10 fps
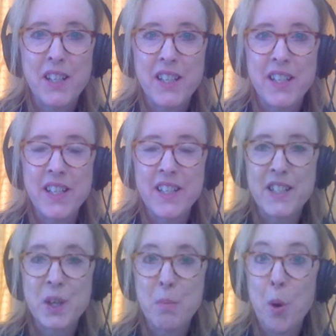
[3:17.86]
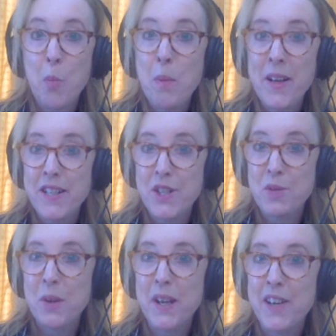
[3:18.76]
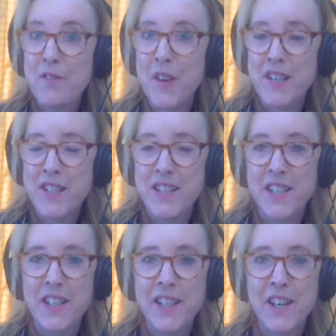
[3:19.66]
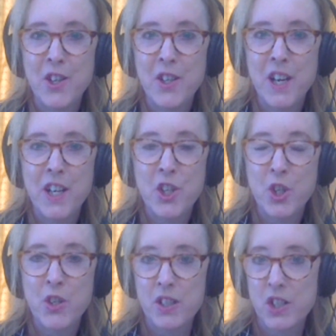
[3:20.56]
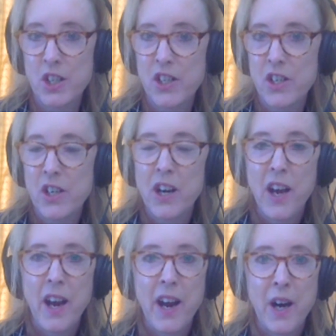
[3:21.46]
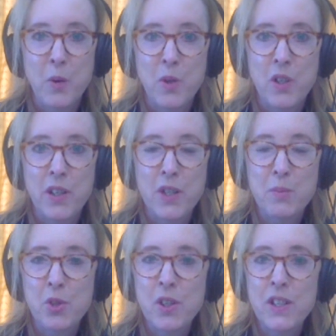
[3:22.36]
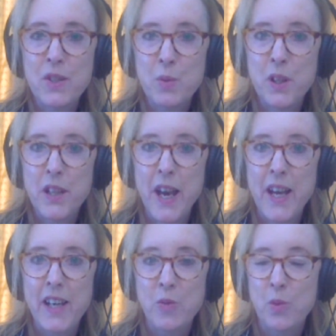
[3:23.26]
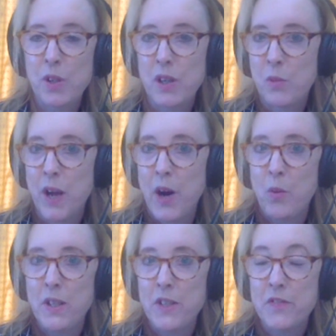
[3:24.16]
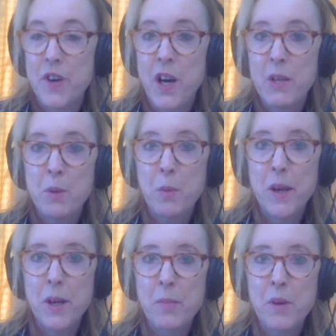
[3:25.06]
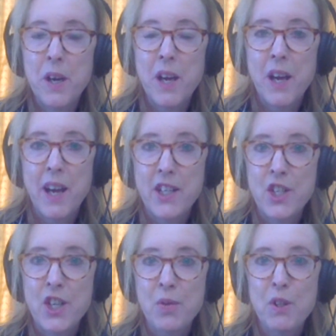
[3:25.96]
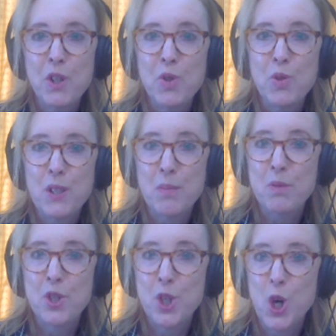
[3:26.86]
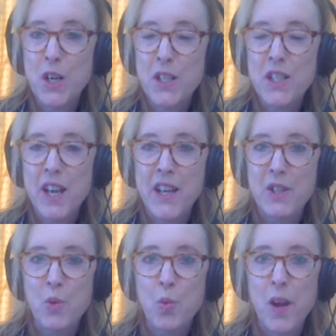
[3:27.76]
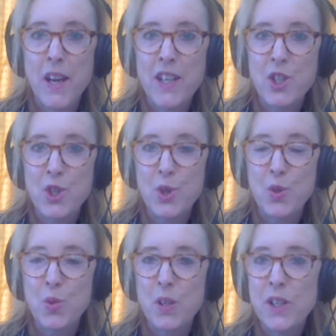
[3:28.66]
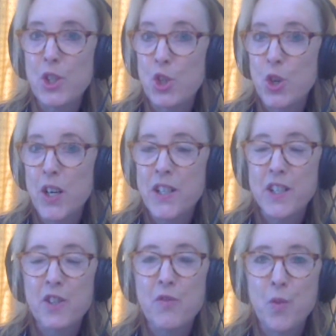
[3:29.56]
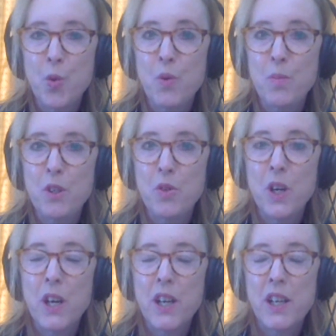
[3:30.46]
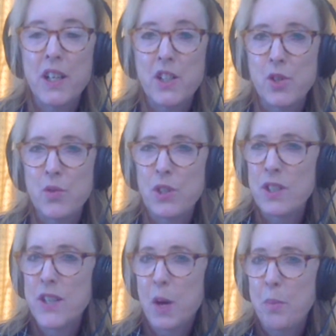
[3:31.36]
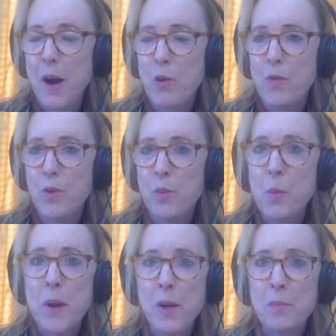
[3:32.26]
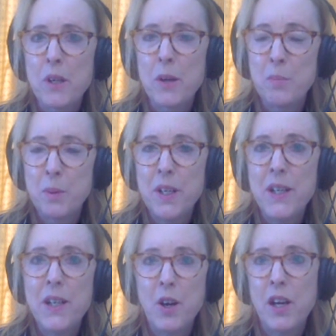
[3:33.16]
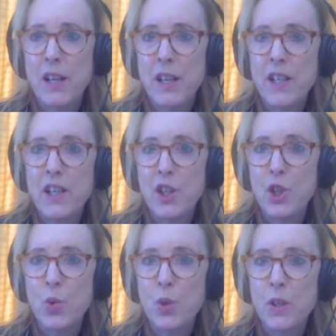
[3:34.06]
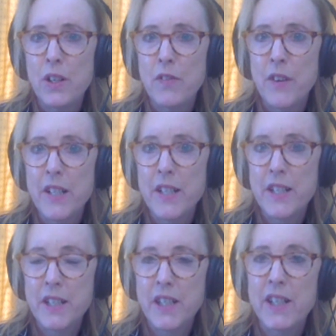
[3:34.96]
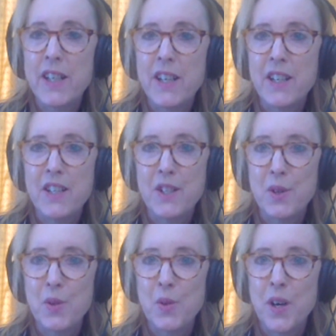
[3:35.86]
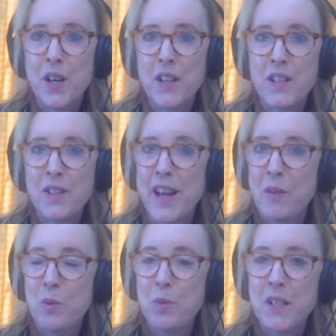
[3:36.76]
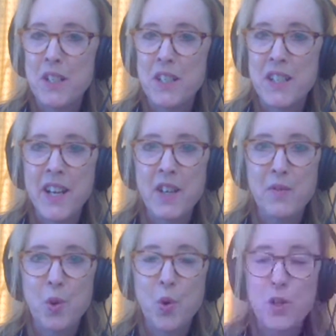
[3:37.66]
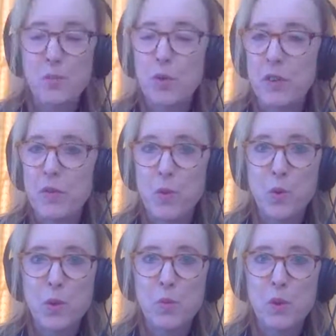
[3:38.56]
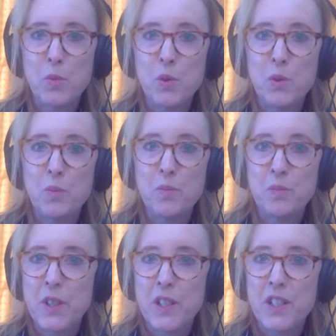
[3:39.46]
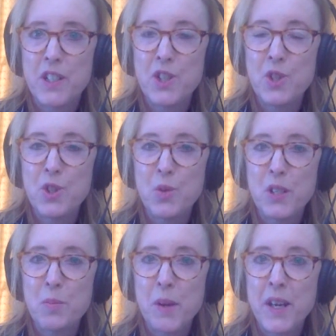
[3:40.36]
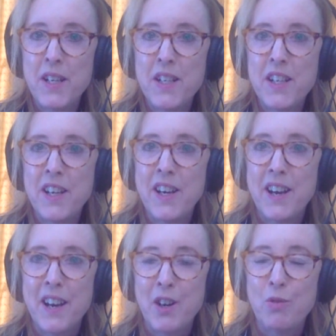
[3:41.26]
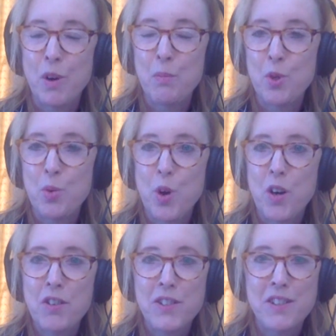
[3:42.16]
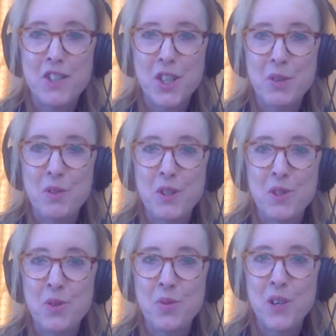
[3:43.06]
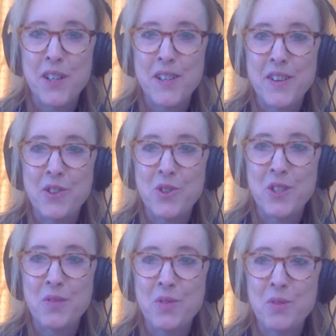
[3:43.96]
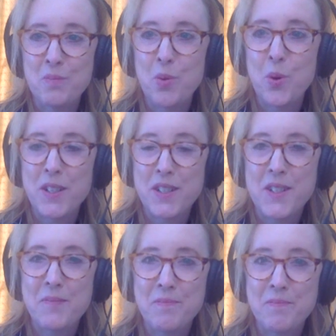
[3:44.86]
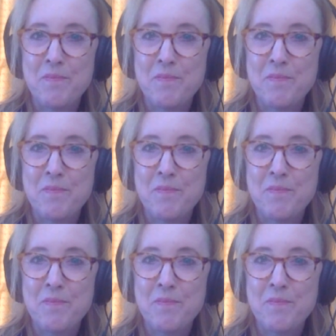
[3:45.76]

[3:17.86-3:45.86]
it is momentum investing. And Erin and I are going to share our experience with that, what how we define momentum and share with you some charts as a way to instruct and inform you into just how powerful momentum can be in your investing. So uh, that will be today. And of course, moving forward, we will continue to expand our repertoire and share with you uh, other different points.